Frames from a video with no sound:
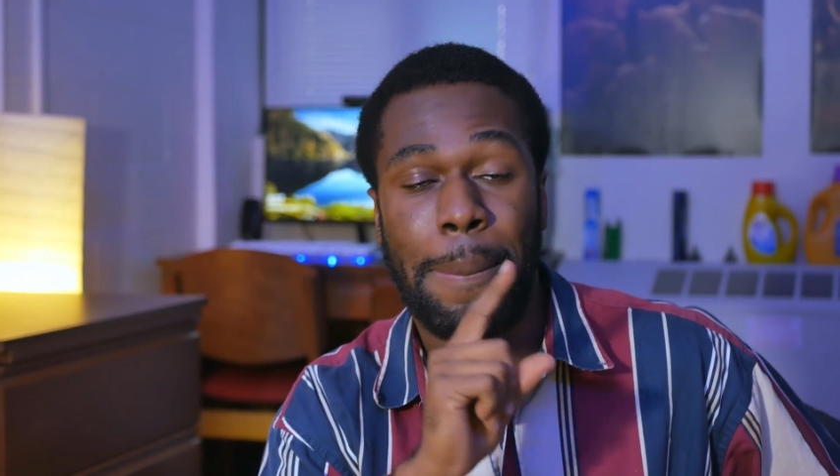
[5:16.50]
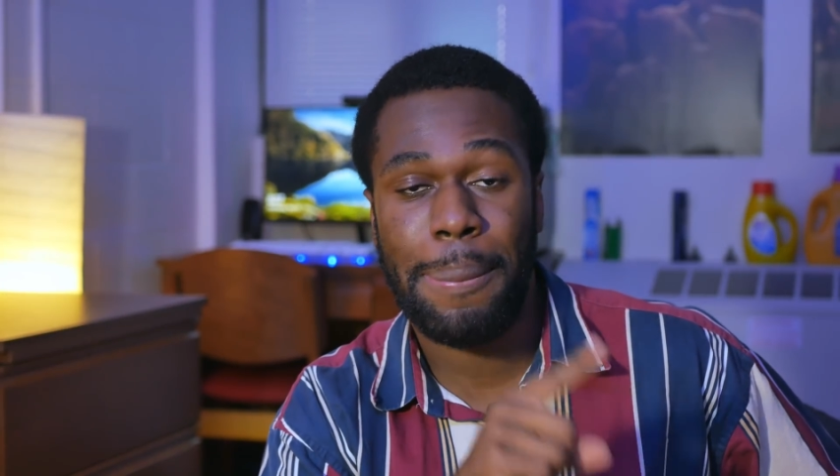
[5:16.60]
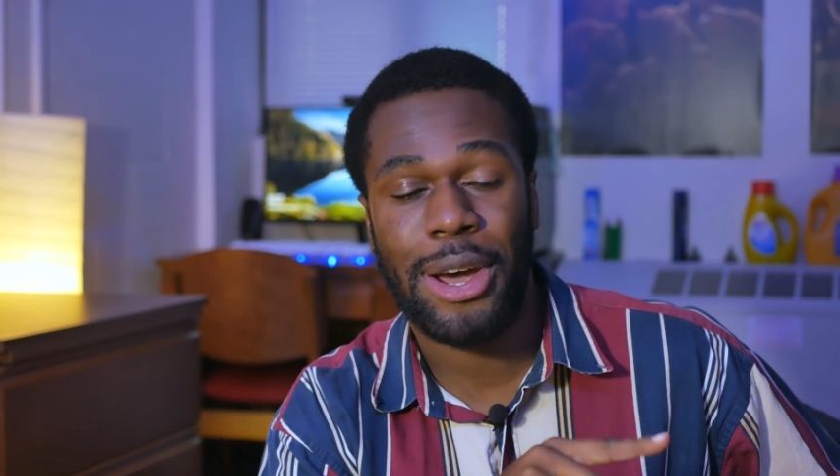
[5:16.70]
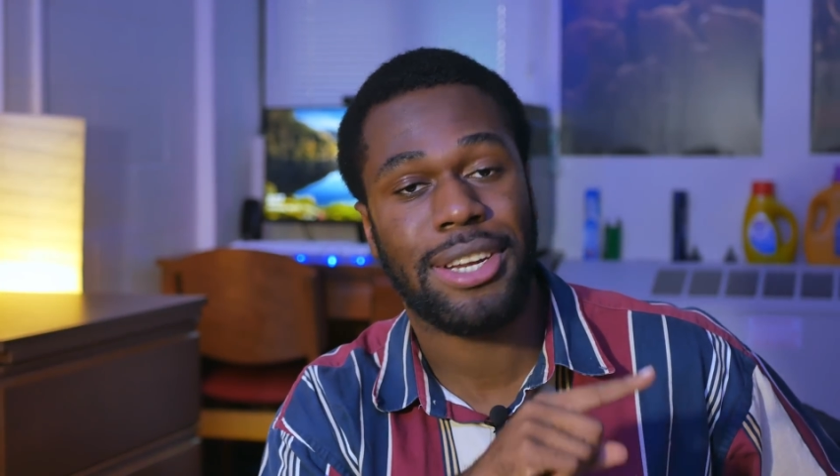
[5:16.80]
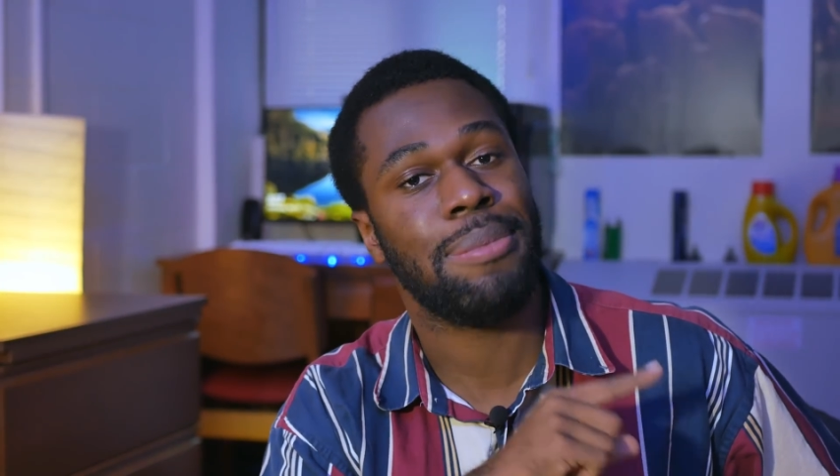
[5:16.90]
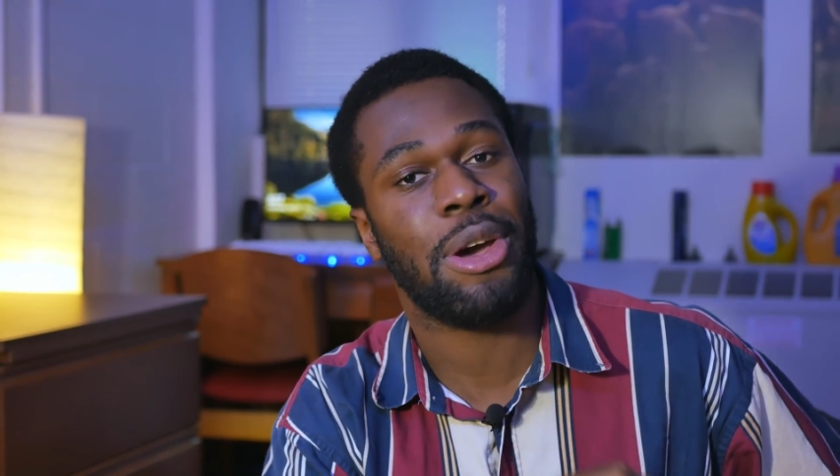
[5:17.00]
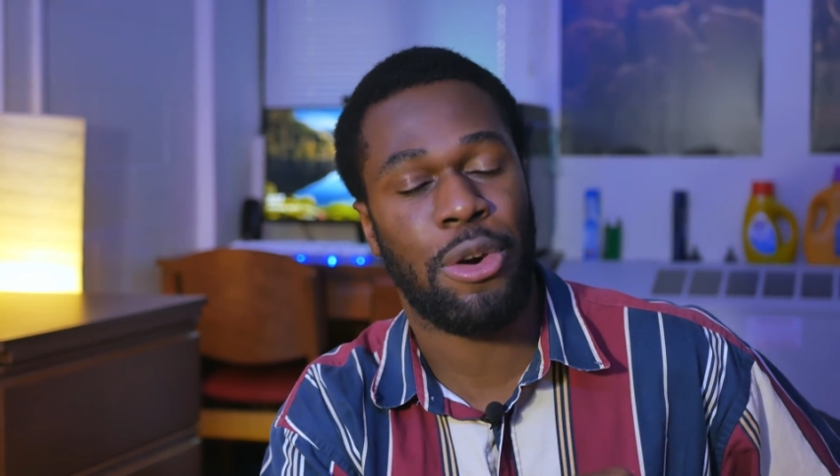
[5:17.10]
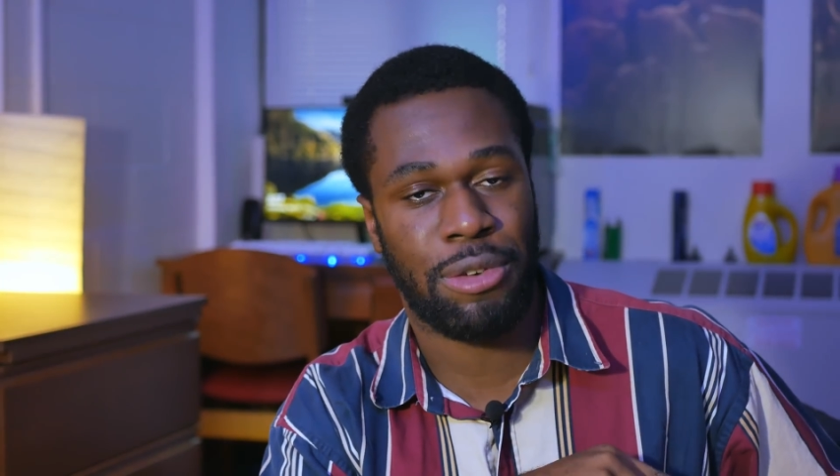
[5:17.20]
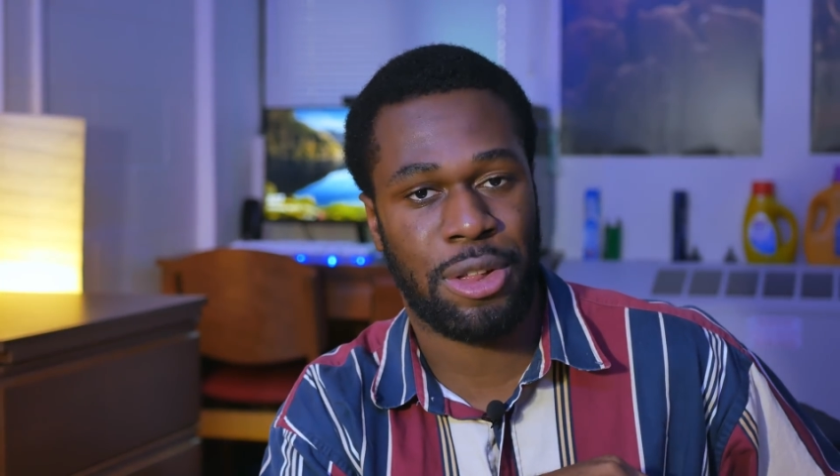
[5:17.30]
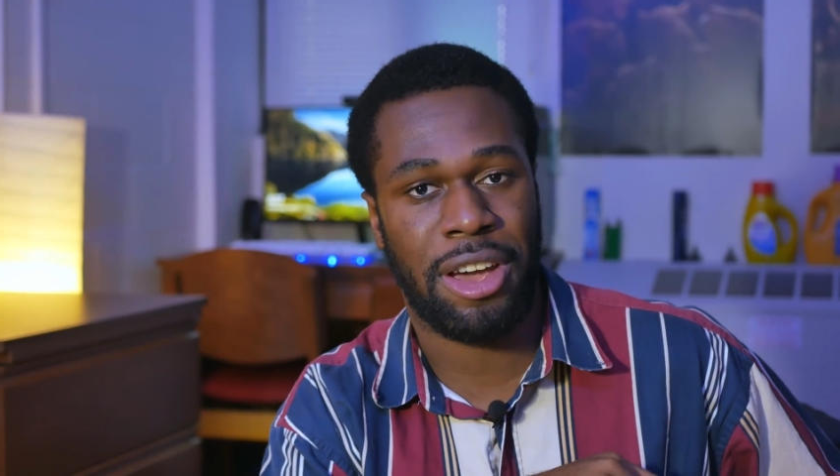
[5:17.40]
but in my
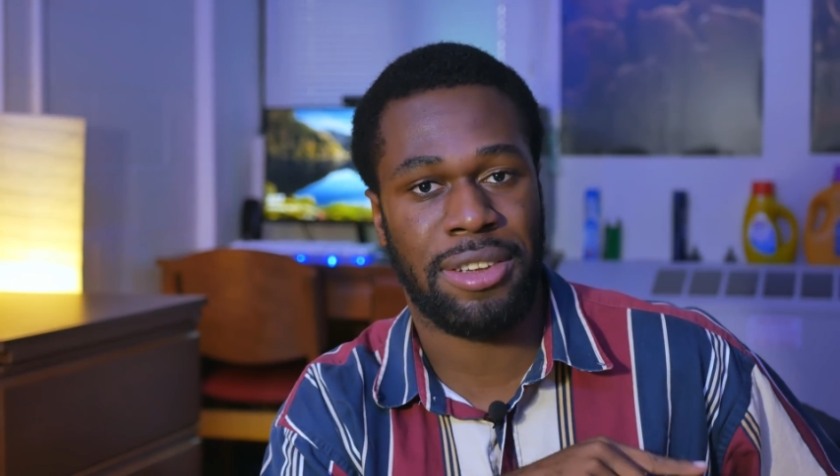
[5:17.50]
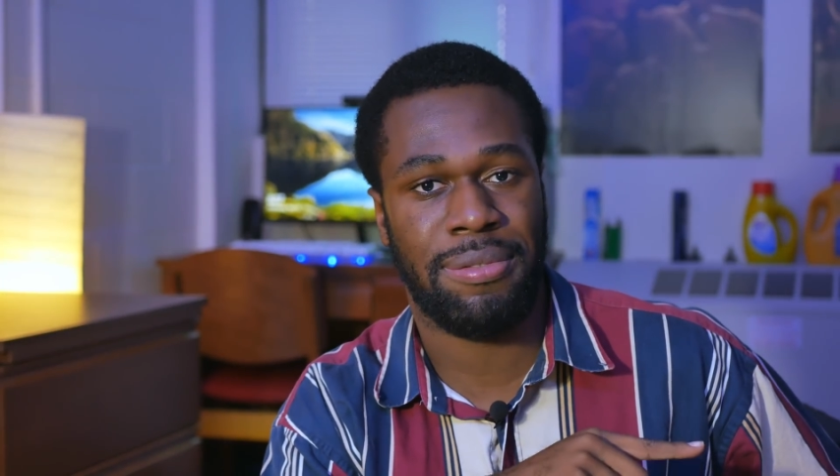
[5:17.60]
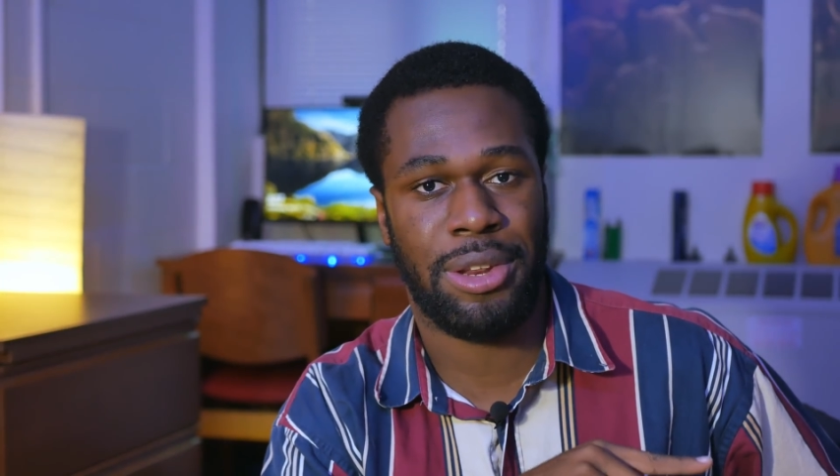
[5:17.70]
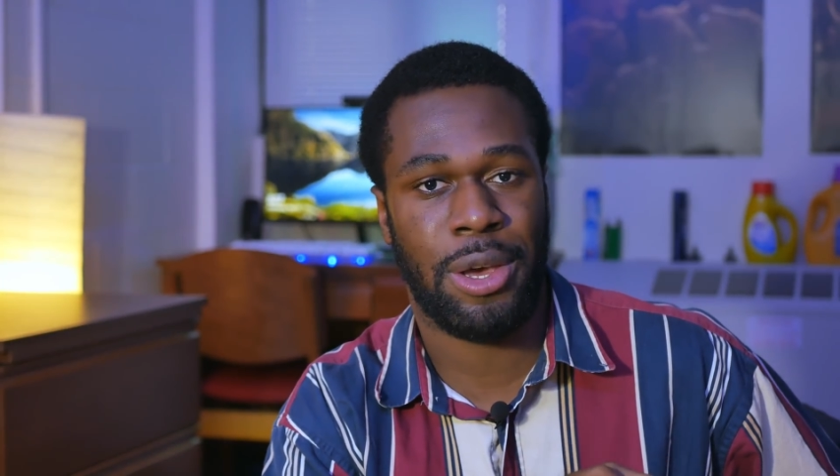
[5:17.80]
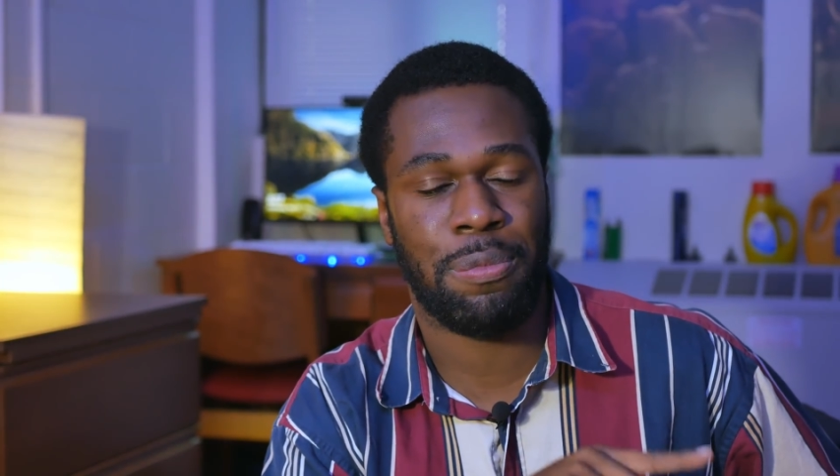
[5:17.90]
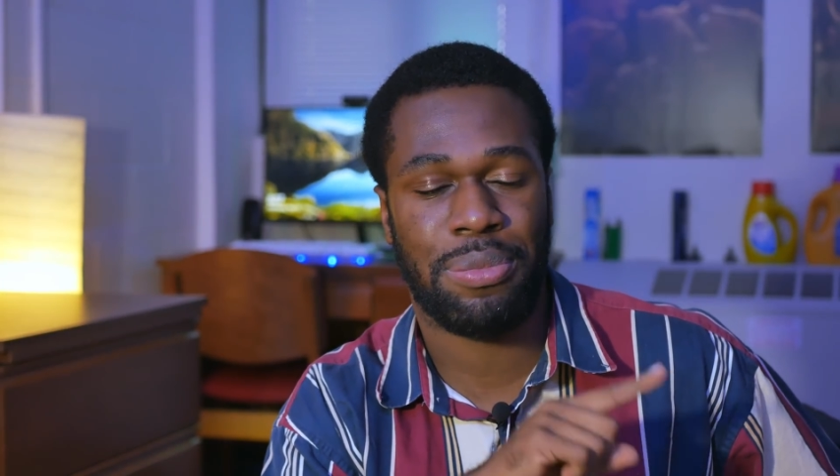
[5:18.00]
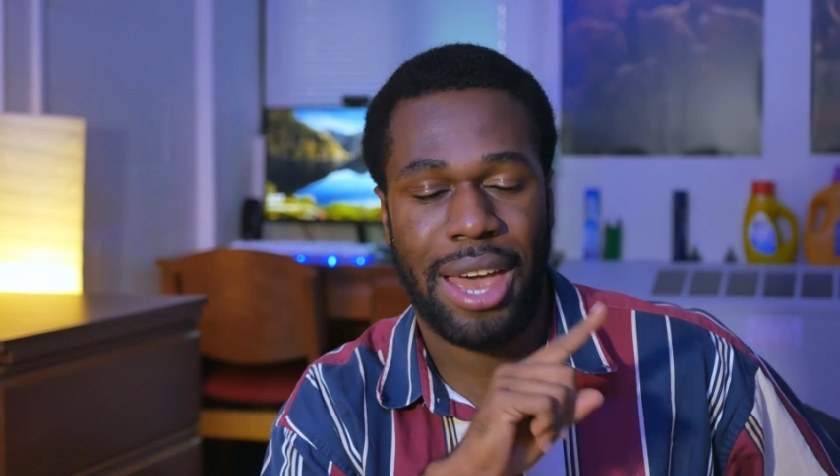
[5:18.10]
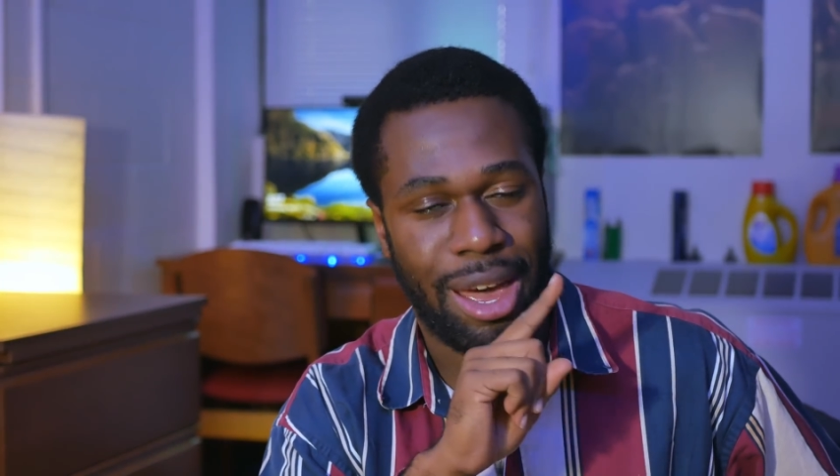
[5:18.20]
overclocking video,